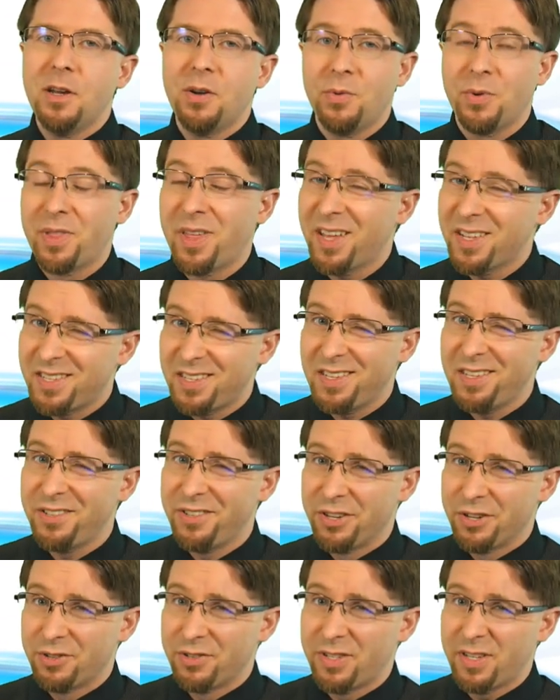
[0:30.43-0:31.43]
Well, that's
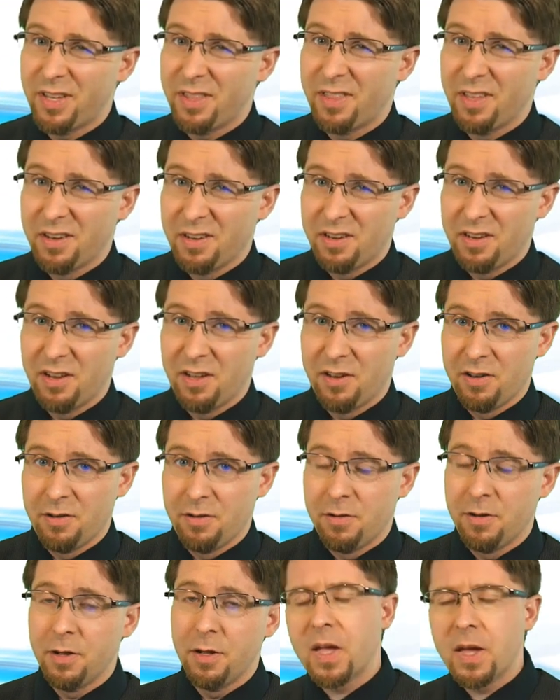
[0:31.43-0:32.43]
easier said than done.
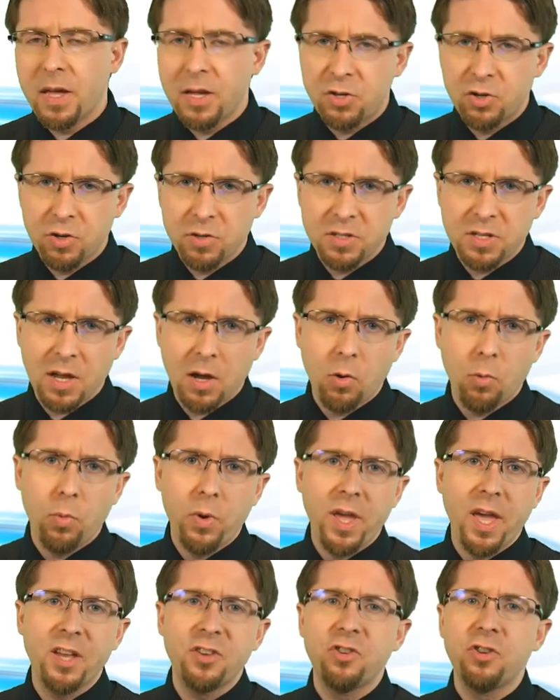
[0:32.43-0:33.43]
It turns out
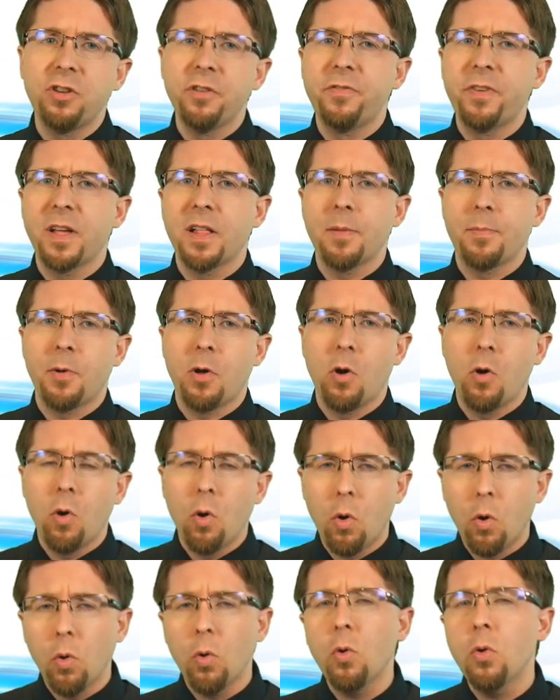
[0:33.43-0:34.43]
we had to develop a
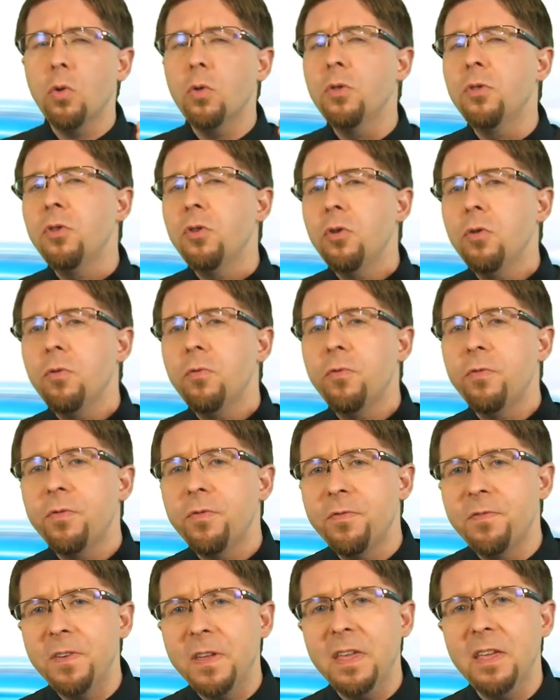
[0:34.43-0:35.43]
whole new
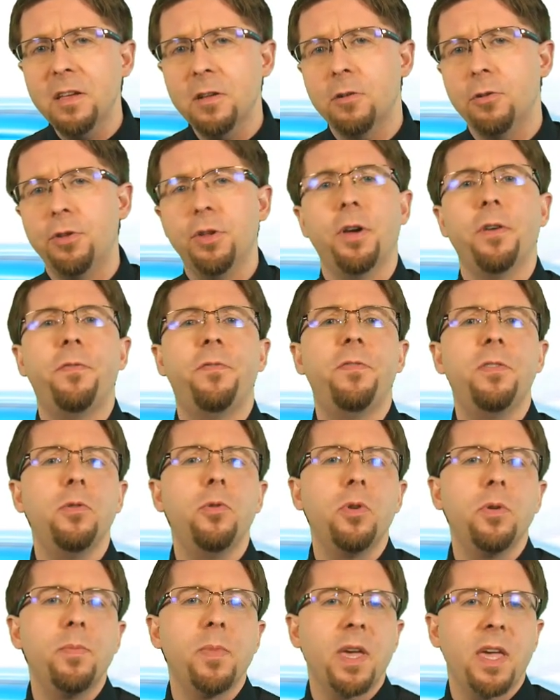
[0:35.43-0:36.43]
field of
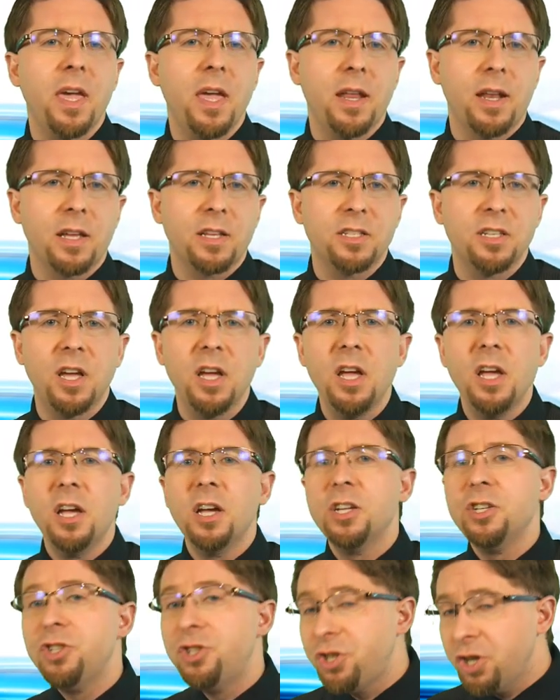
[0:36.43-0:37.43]
fluid mechanics
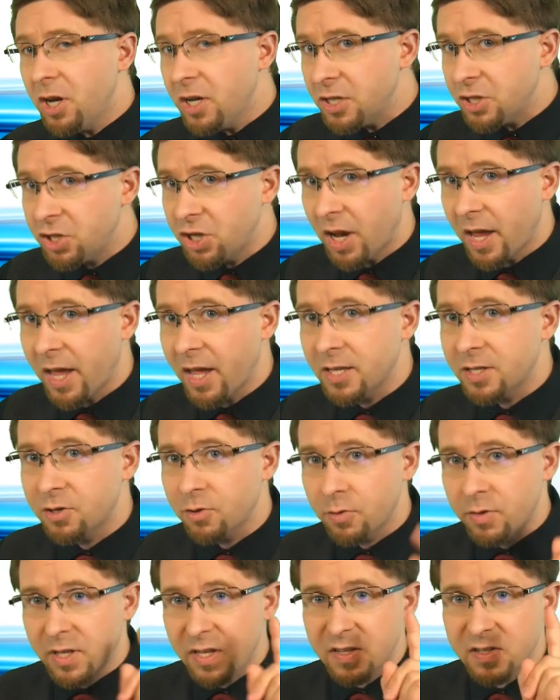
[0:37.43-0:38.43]
just to
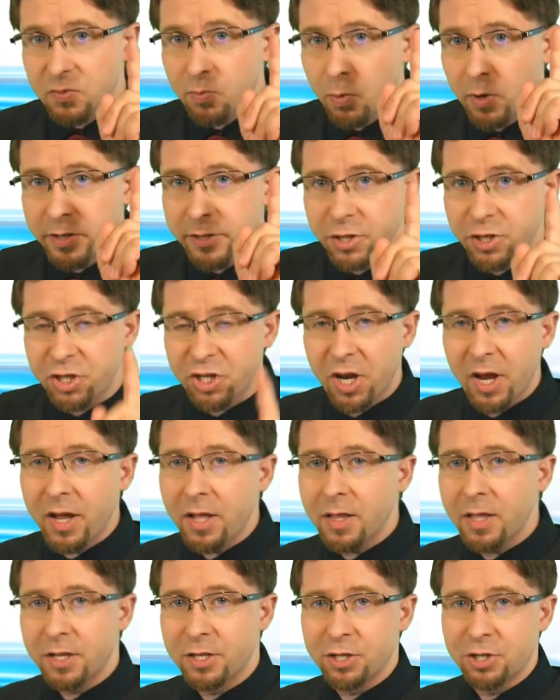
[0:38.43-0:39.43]
answer this one
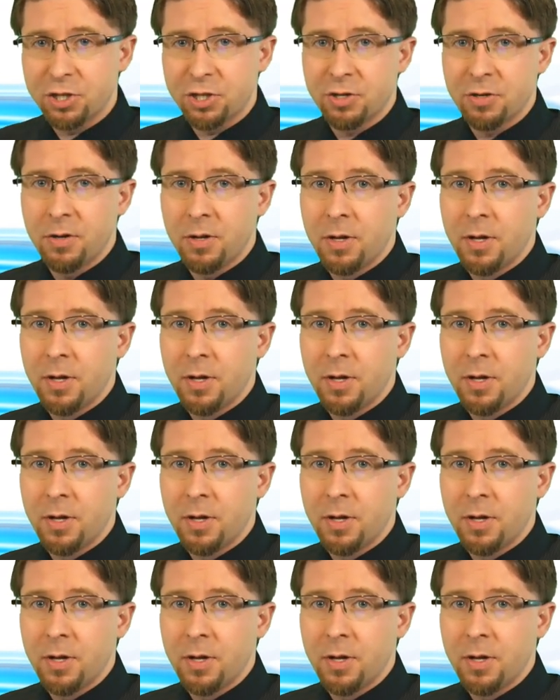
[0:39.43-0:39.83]
challenge.